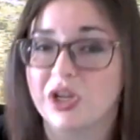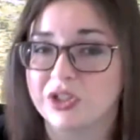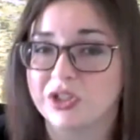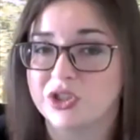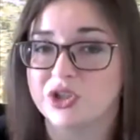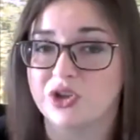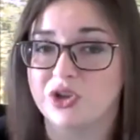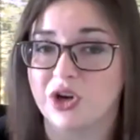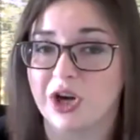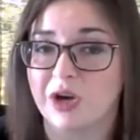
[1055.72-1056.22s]

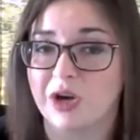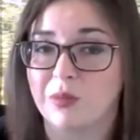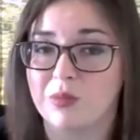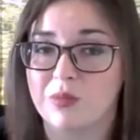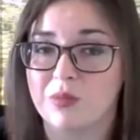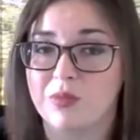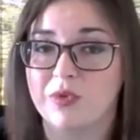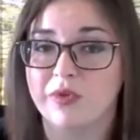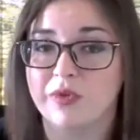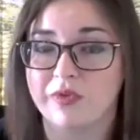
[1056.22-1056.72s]
scrub,
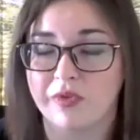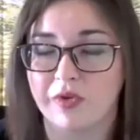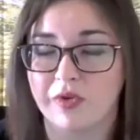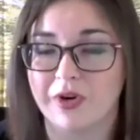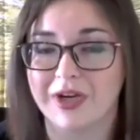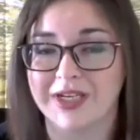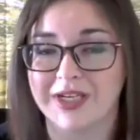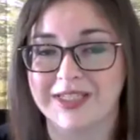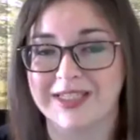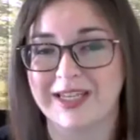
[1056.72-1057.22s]
for
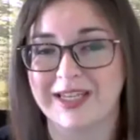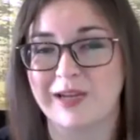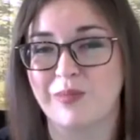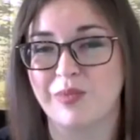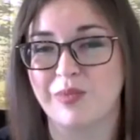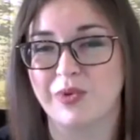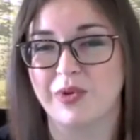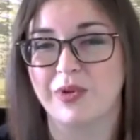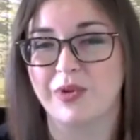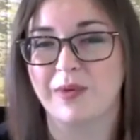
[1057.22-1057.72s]

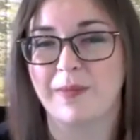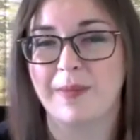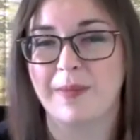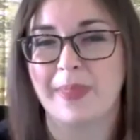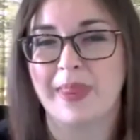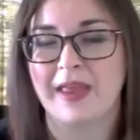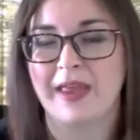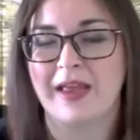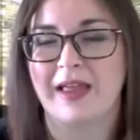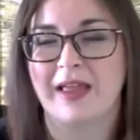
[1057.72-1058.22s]
example,
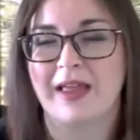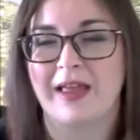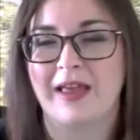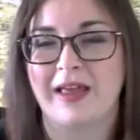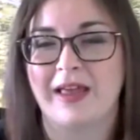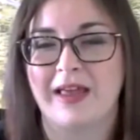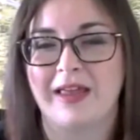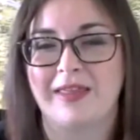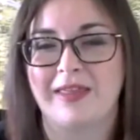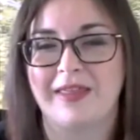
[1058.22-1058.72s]

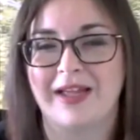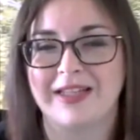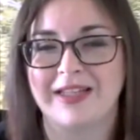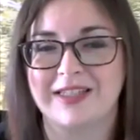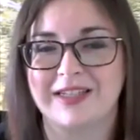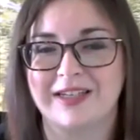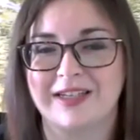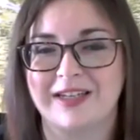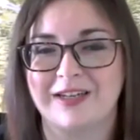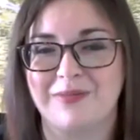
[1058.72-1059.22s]
that's
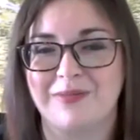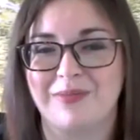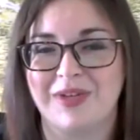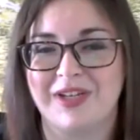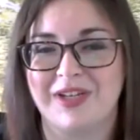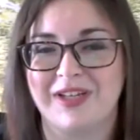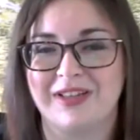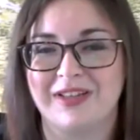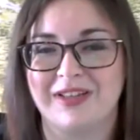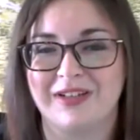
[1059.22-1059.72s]
going to be
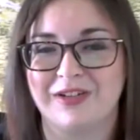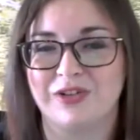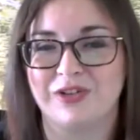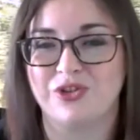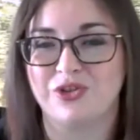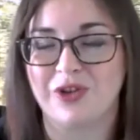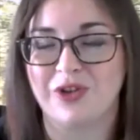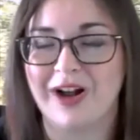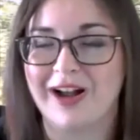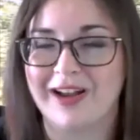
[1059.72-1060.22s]
a little
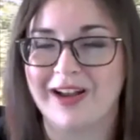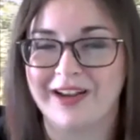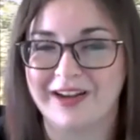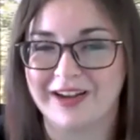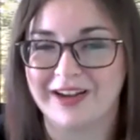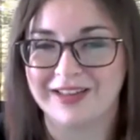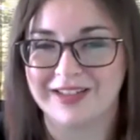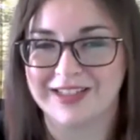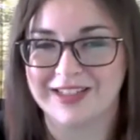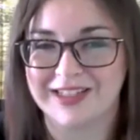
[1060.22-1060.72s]
drying
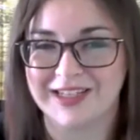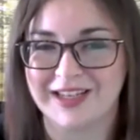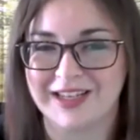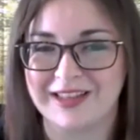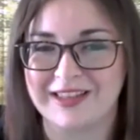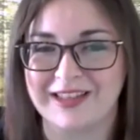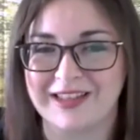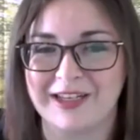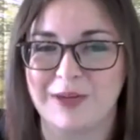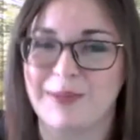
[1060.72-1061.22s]
on the skin.
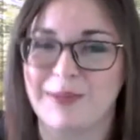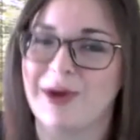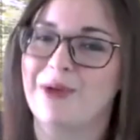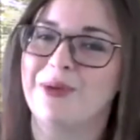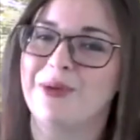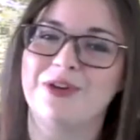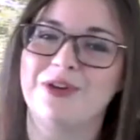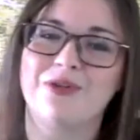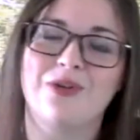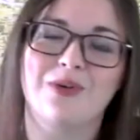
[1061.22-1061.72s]
Think about
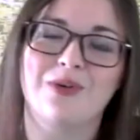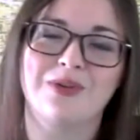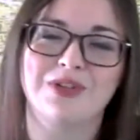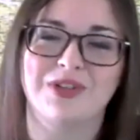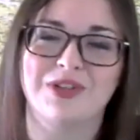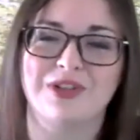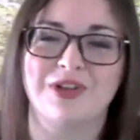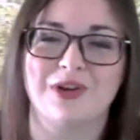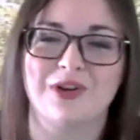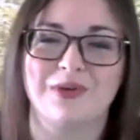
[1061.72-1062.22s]
when you go into
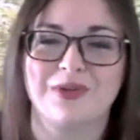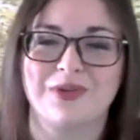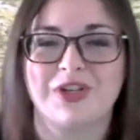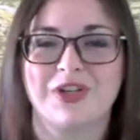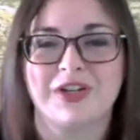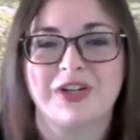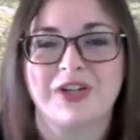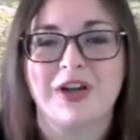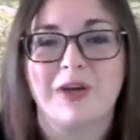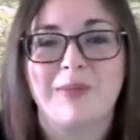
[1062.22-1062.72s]
the ocean
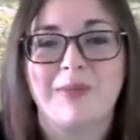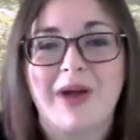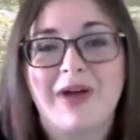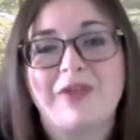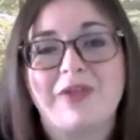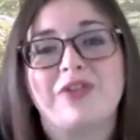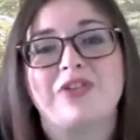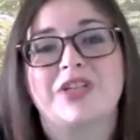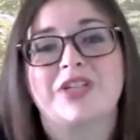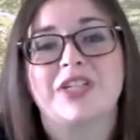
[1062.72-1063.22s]
and come
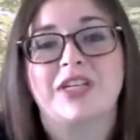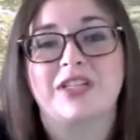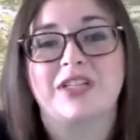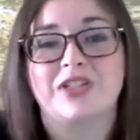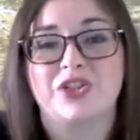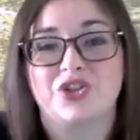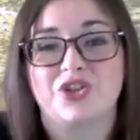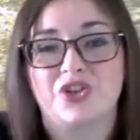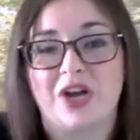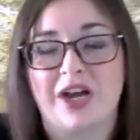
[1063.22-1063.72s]
out, your
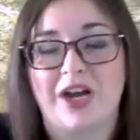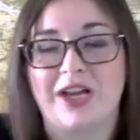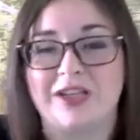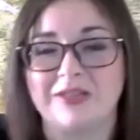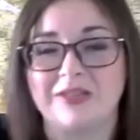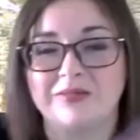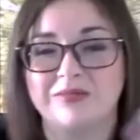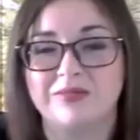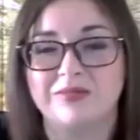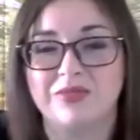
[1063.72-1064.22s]
skin's dry,
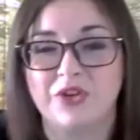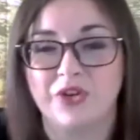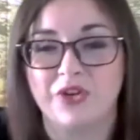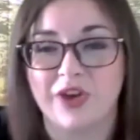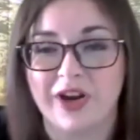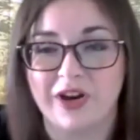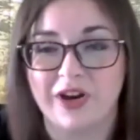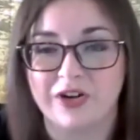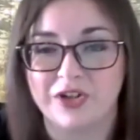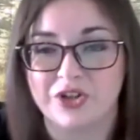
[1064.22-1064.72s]
your
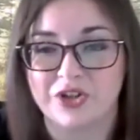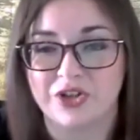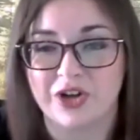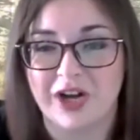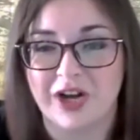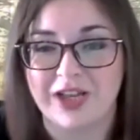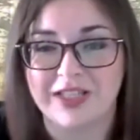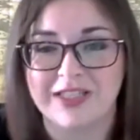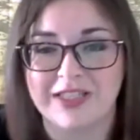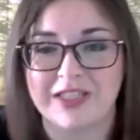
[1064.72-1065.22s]
hair is dry.
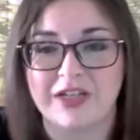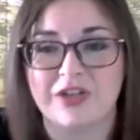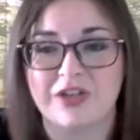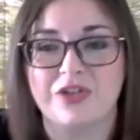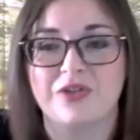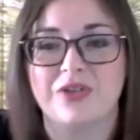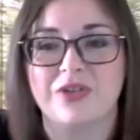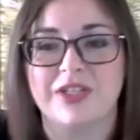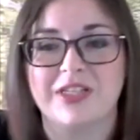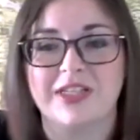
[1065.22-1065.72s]
It's going to
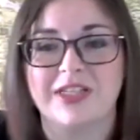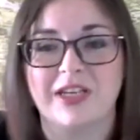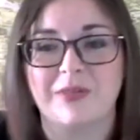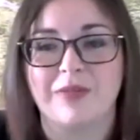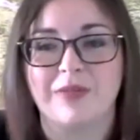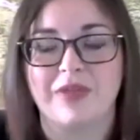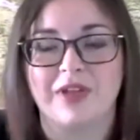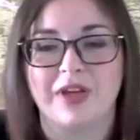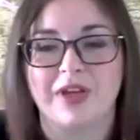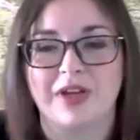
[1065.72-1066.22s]
do the same
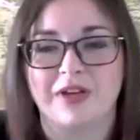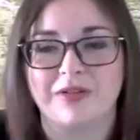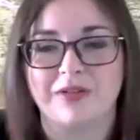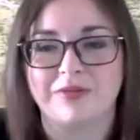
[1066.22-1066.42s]
thing.